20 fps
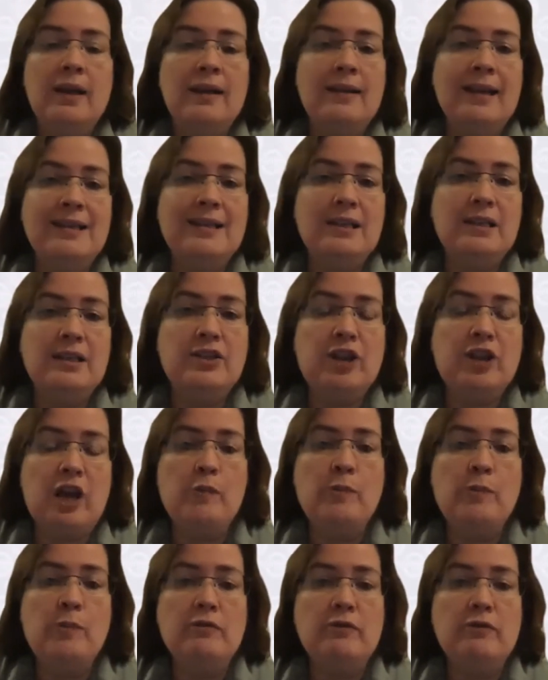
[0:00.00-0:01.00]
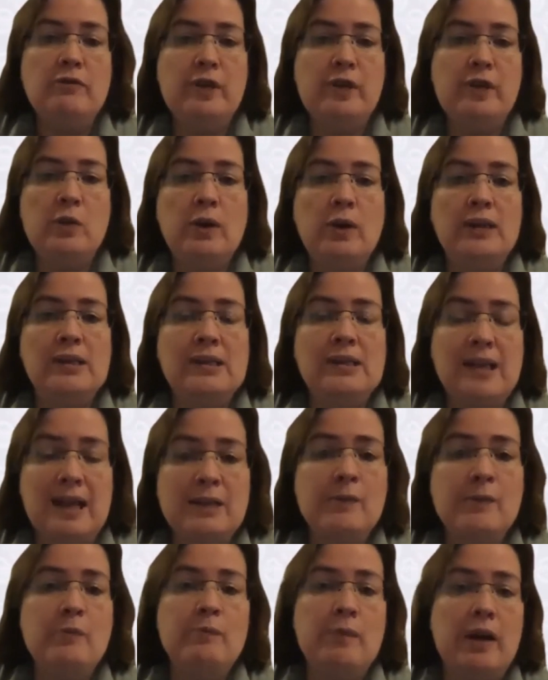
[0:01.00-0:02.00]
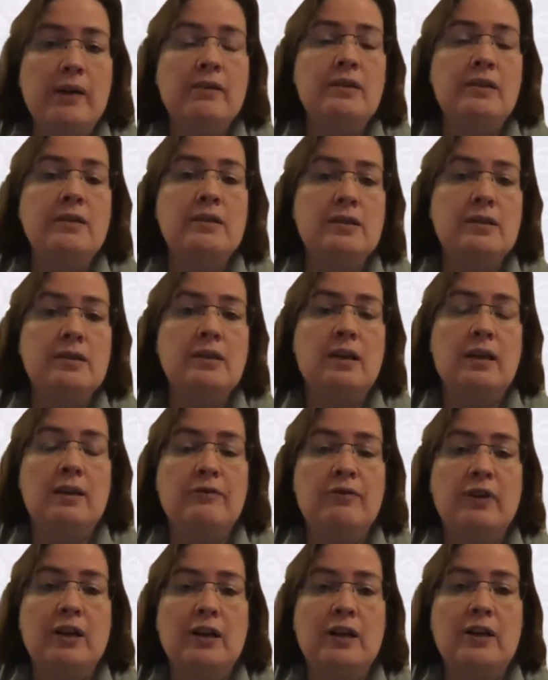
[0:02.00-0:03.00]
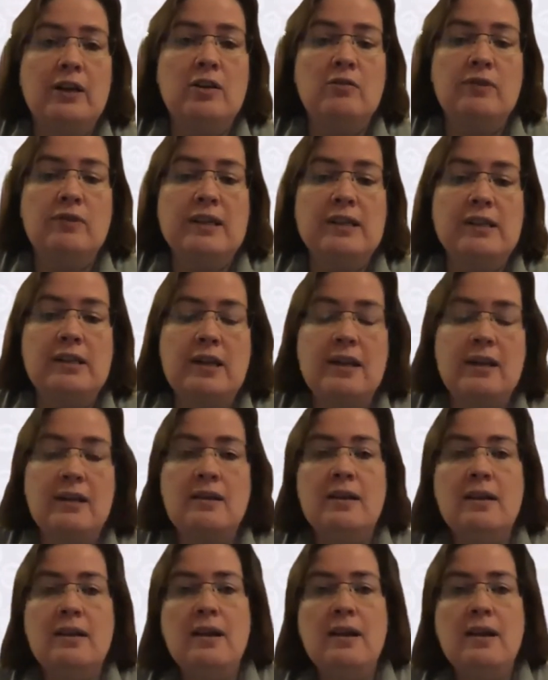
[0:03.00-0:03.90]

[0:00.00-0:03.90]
They did a scoping review on assessment methods for clinical reasoning,